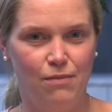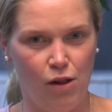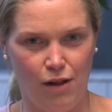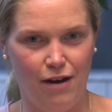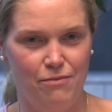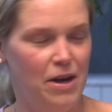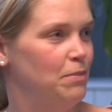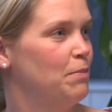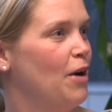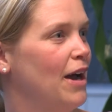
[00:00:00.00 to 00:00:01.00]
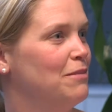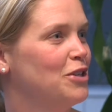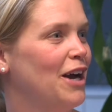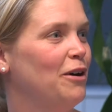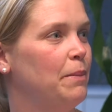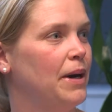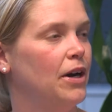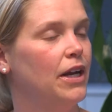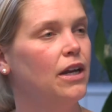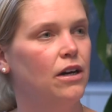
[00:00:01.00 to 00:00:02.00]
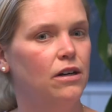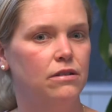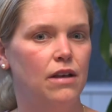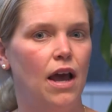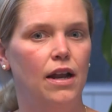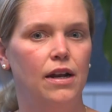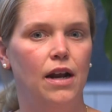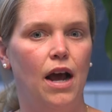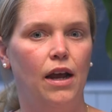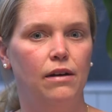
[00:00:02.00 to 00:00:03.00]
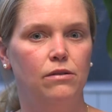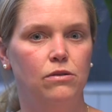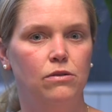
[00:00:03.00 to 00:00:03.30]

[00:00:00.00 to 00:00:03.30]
a lot of my prime childbearing years, and I